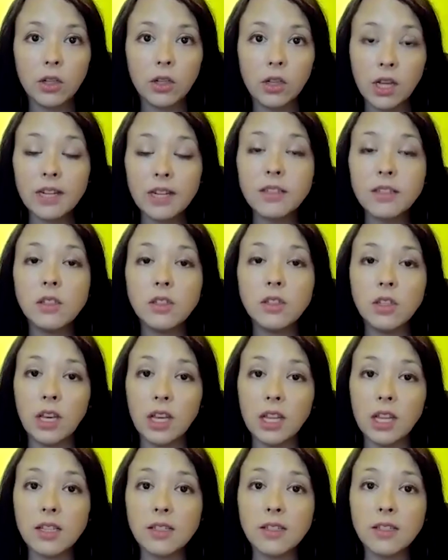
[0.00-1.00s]
clients
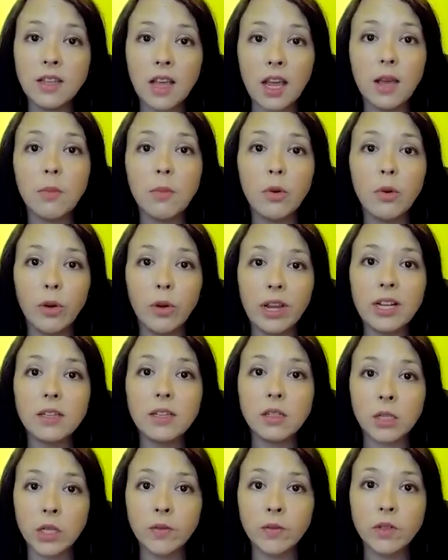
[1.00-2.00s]
get the same great
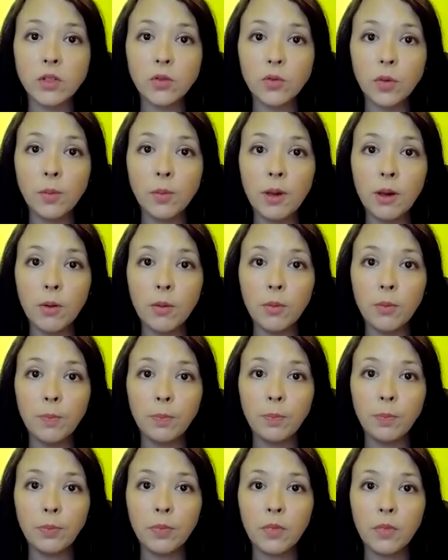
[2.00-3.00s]
service from you
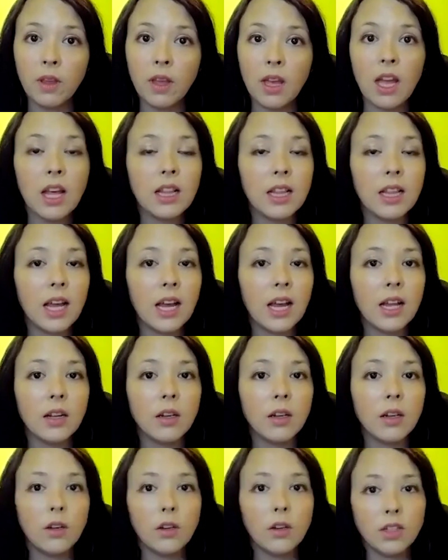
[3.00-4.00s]
and that
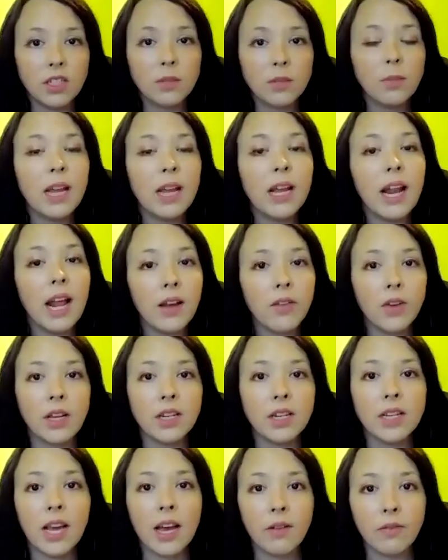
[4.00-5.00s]
despite having
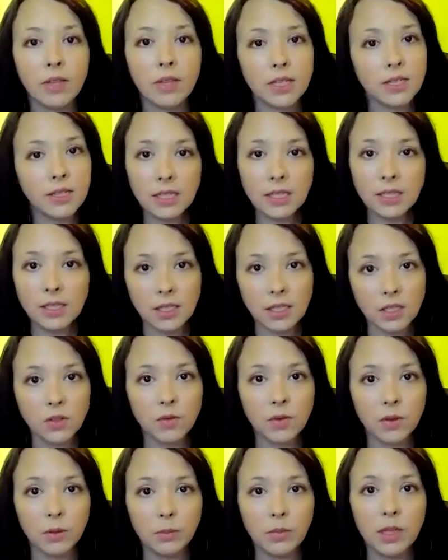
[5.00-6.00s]
to have this distance
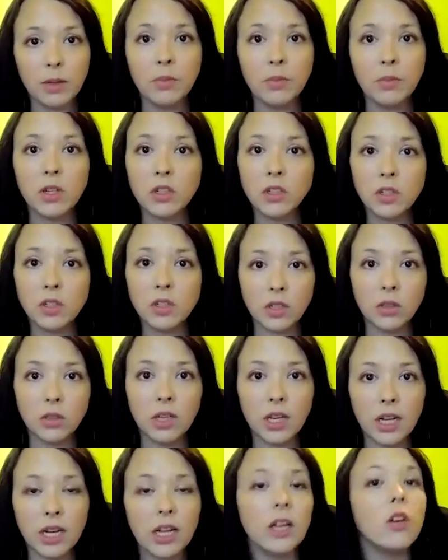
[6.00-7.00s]
from them they're still
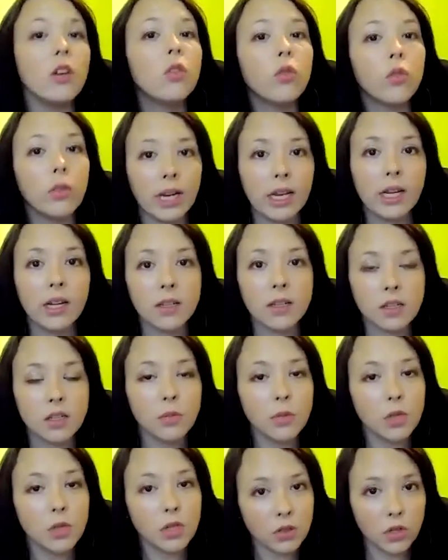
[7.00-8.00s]
getting great
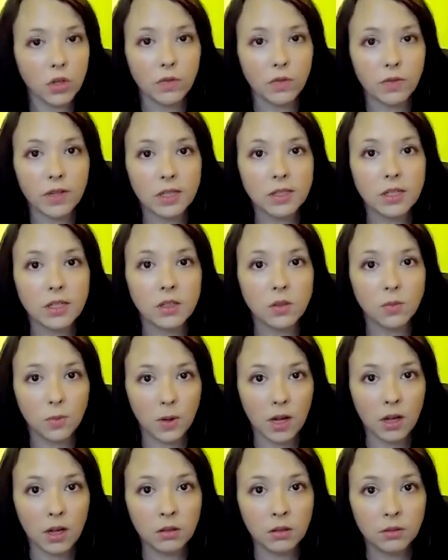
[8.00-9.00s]
customer service as
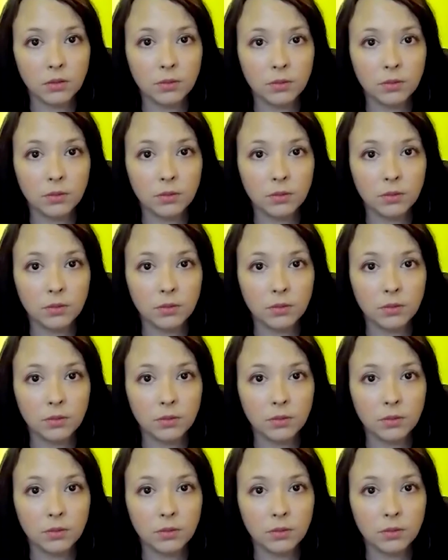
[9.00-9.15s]
well